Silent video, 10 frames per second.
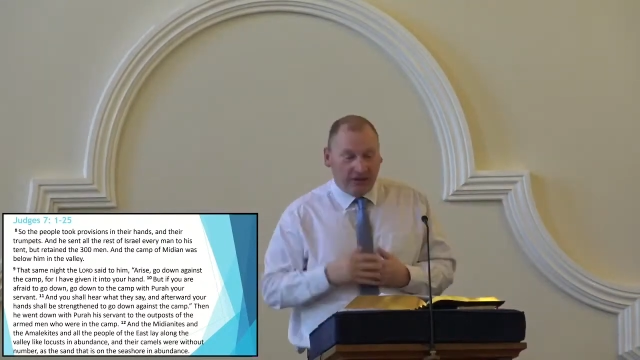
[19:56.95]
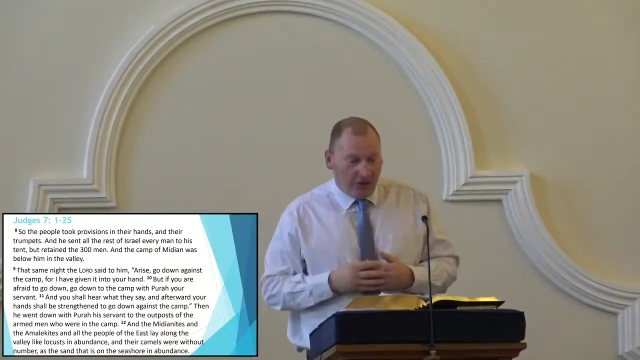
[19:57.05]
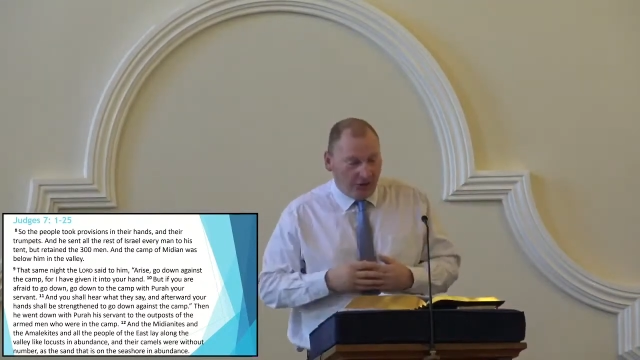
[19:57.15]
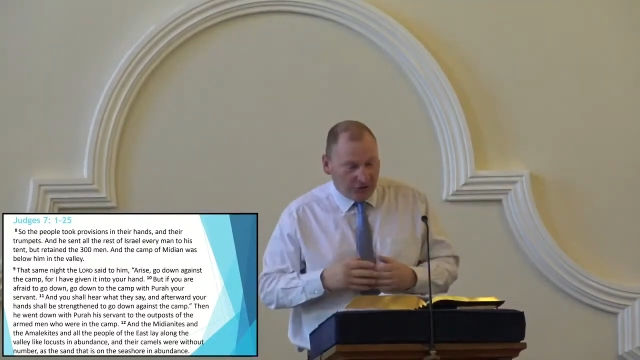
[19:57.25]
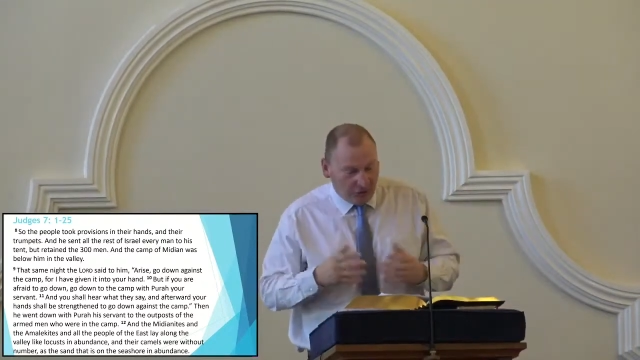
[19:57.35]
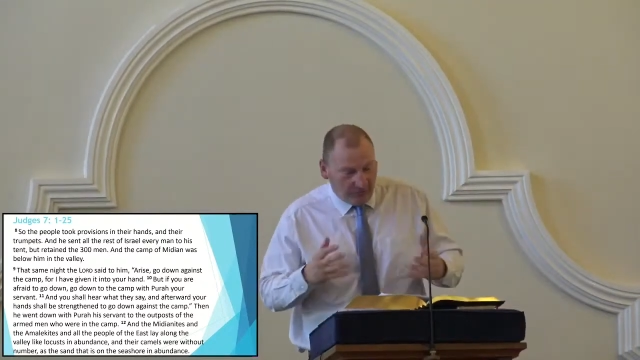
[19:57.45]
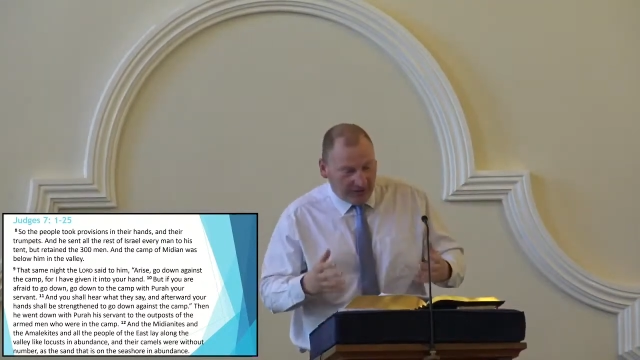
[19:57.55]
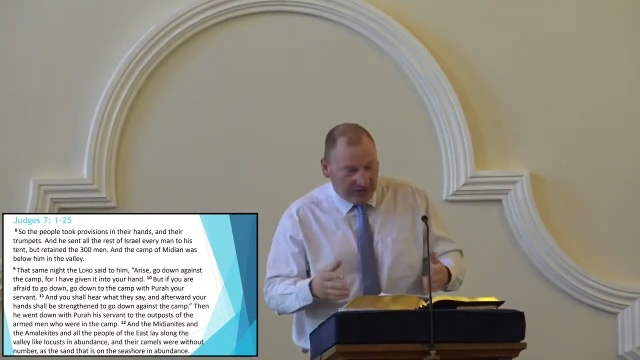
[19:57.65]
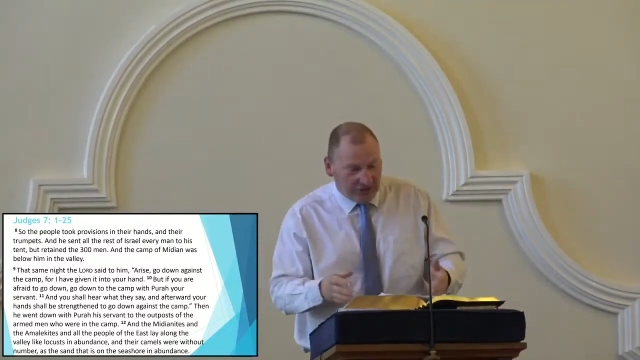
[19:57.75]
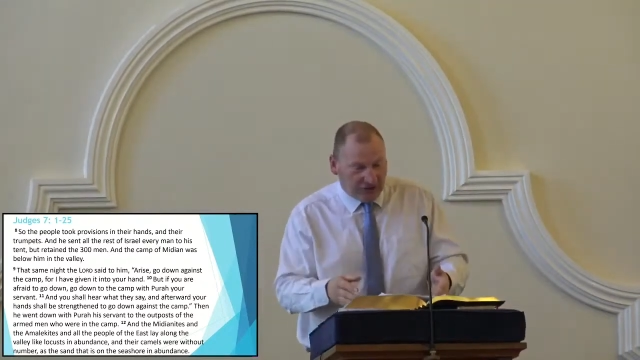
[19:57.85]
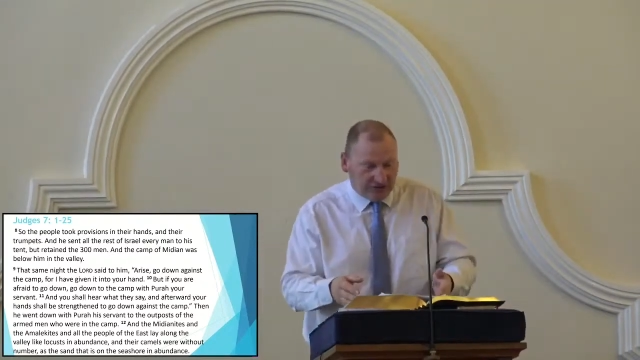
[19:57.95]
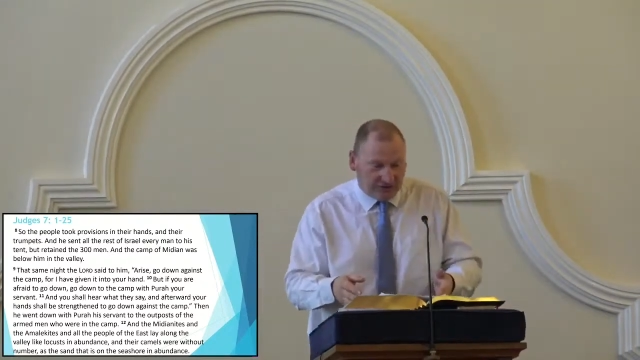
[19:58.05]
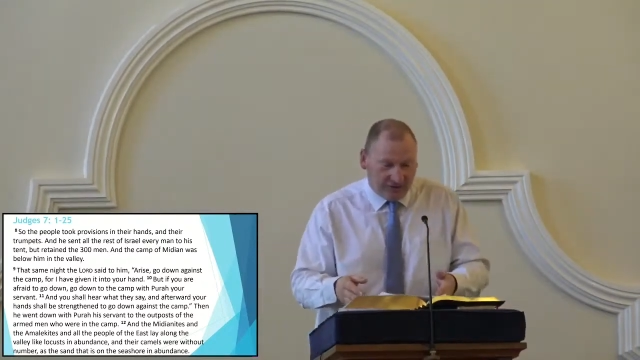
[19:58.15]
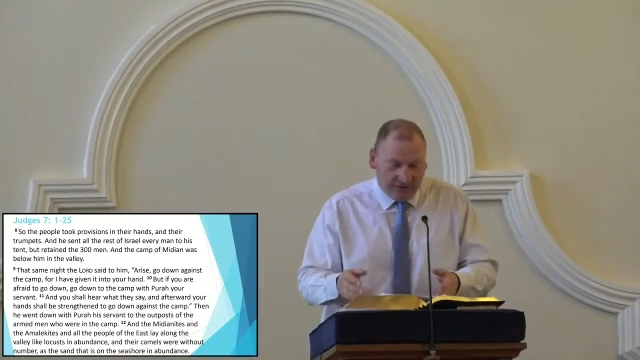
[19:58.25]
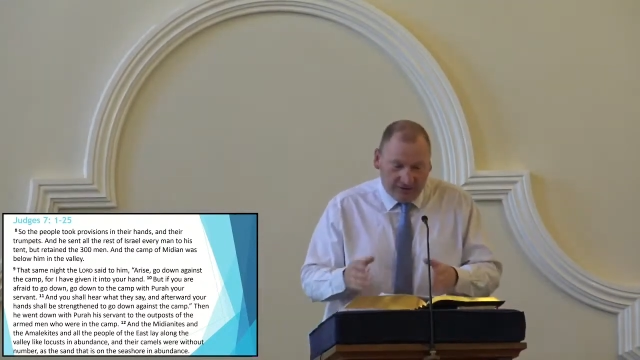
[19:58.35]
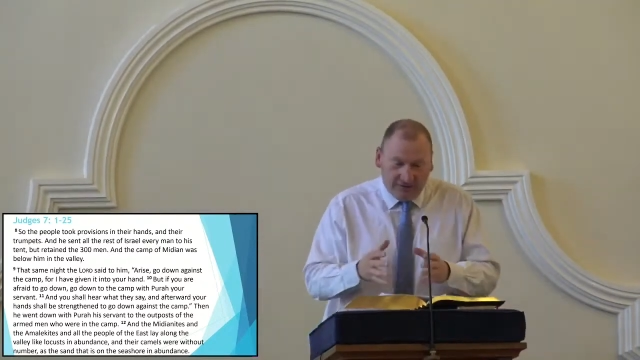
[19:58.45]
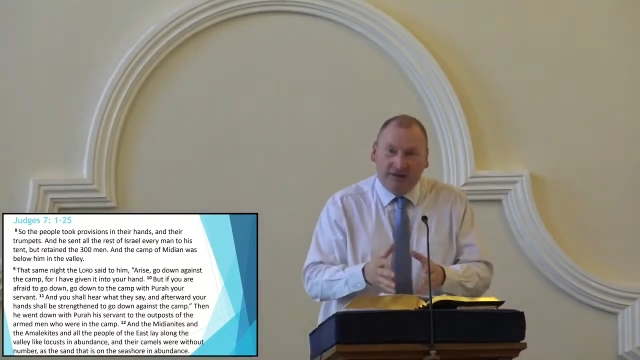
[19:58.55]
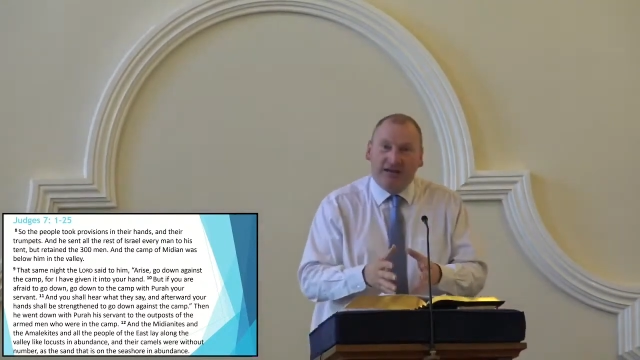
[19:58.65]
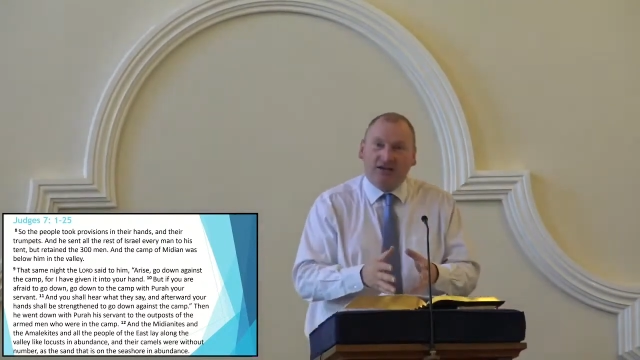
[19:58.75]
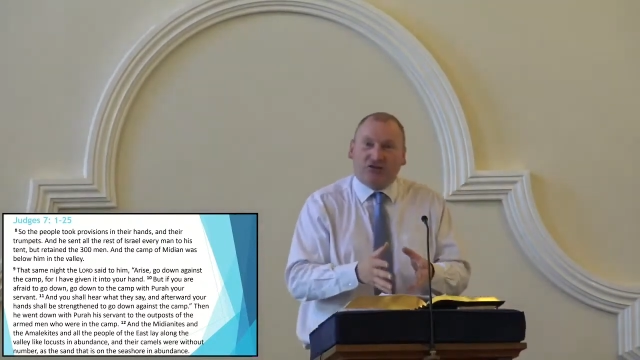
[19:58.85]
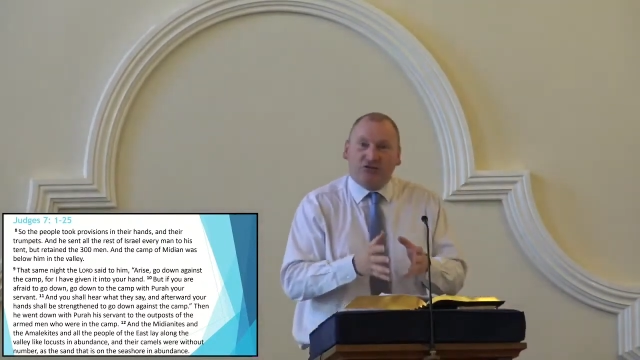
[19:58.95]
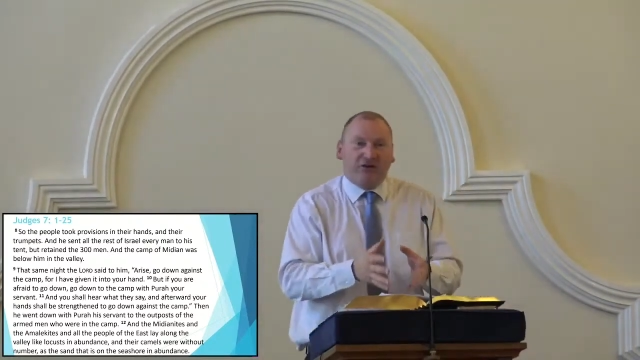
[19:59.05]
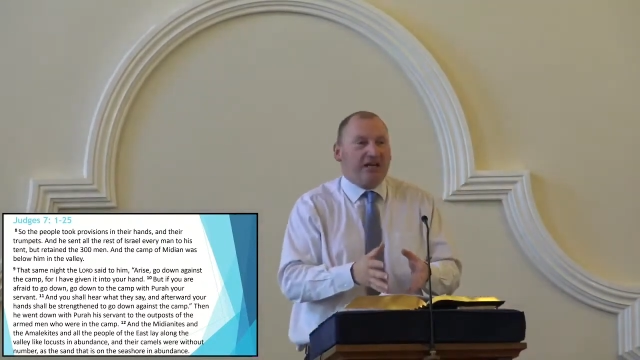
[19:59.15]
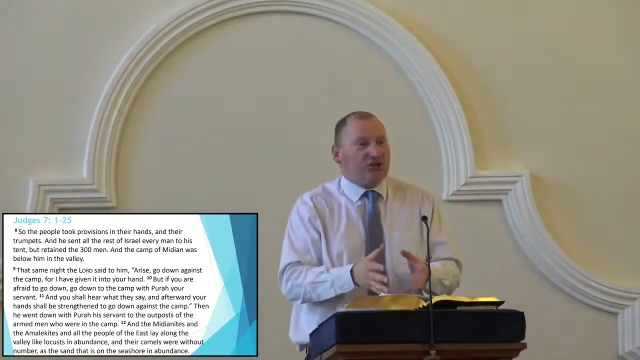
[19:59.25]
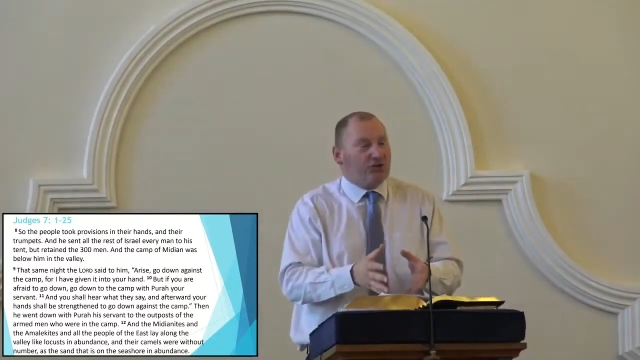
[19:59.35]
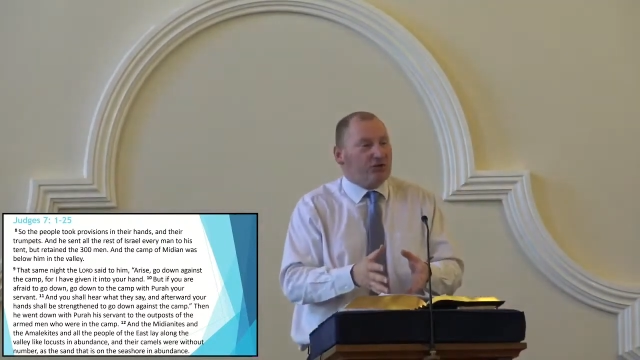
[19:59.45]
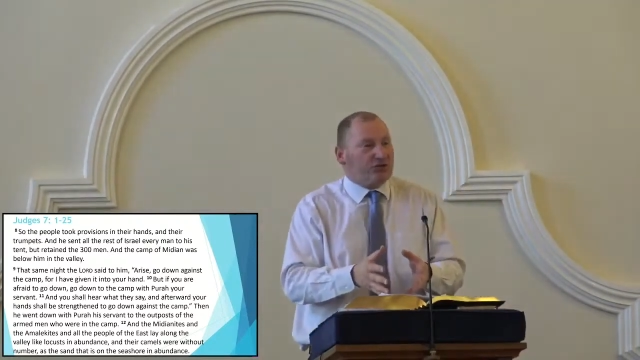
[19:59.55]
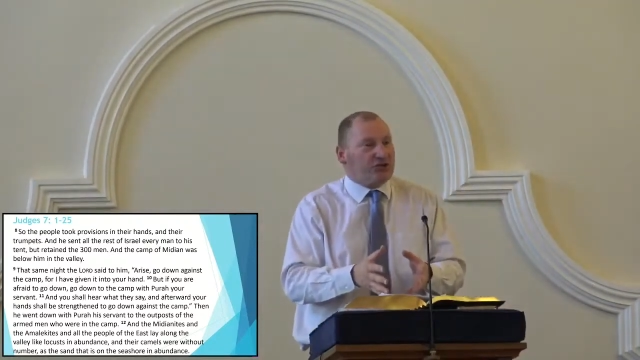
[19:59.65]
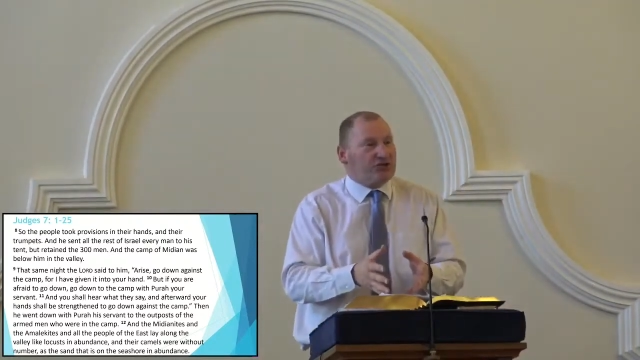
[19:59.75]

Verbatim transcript: our denomination, these ratios